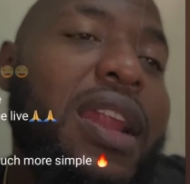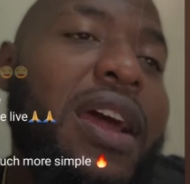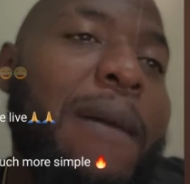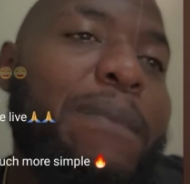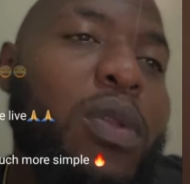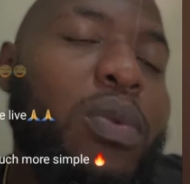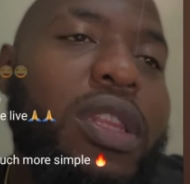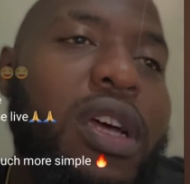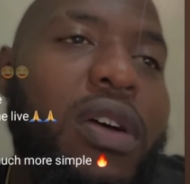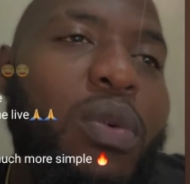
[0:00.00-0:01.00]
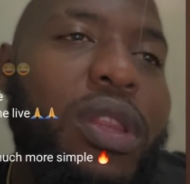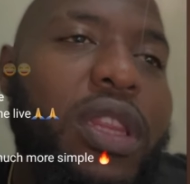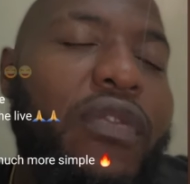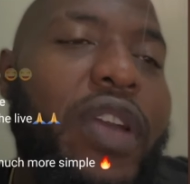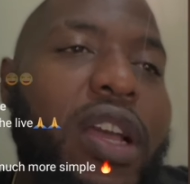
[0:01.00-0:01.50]
is that with
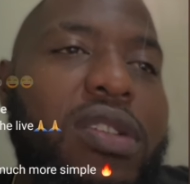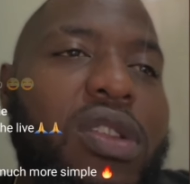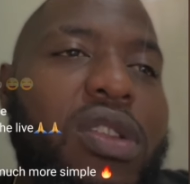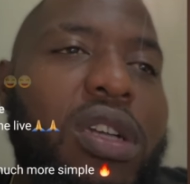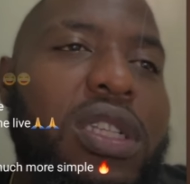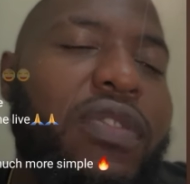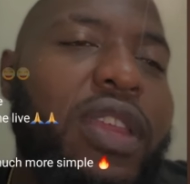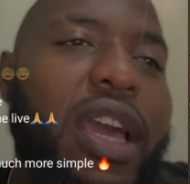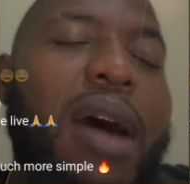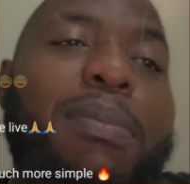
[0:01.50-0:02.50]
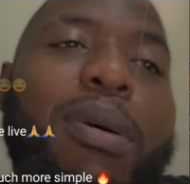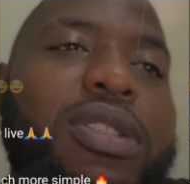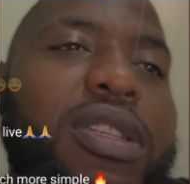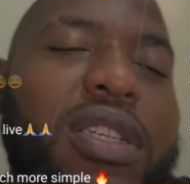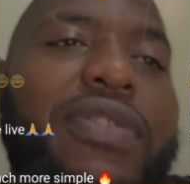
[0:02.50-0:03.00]
the FANG stocks, if they are
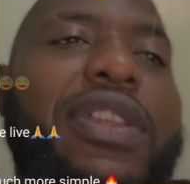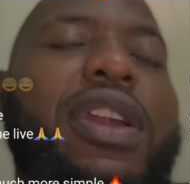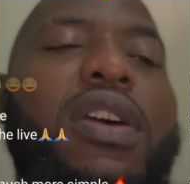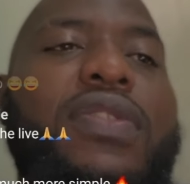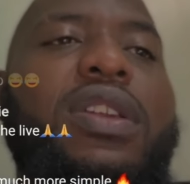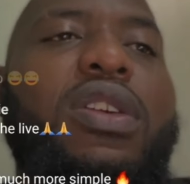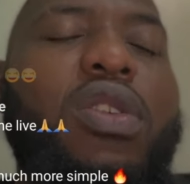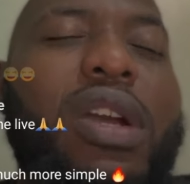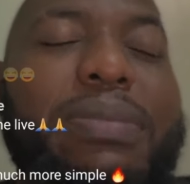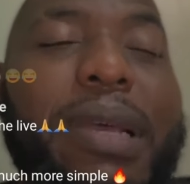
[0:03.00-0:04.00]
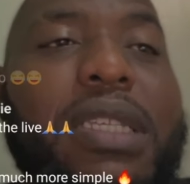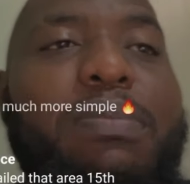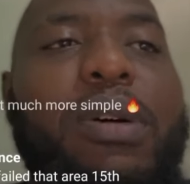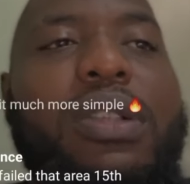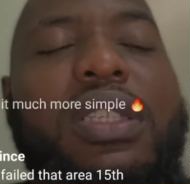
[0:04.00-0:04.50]
positive, then obviously you expect
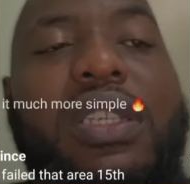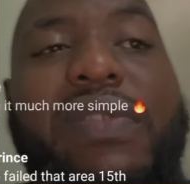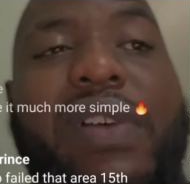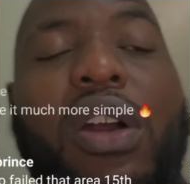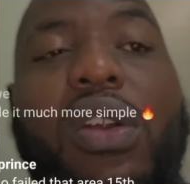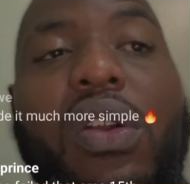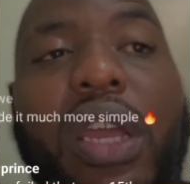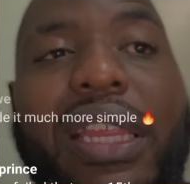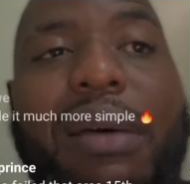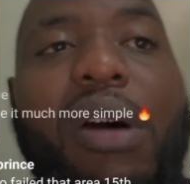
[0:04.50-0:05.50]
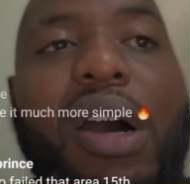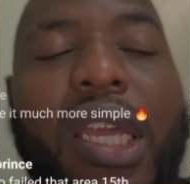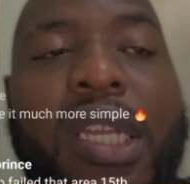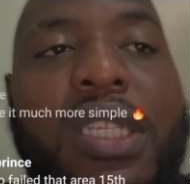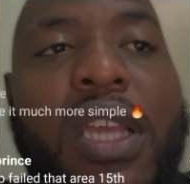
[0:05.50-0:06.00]
a positive outlook in the
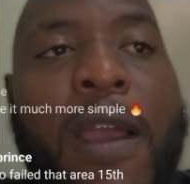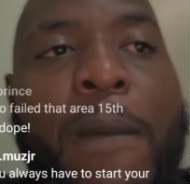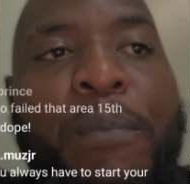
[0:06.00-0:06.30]
markets.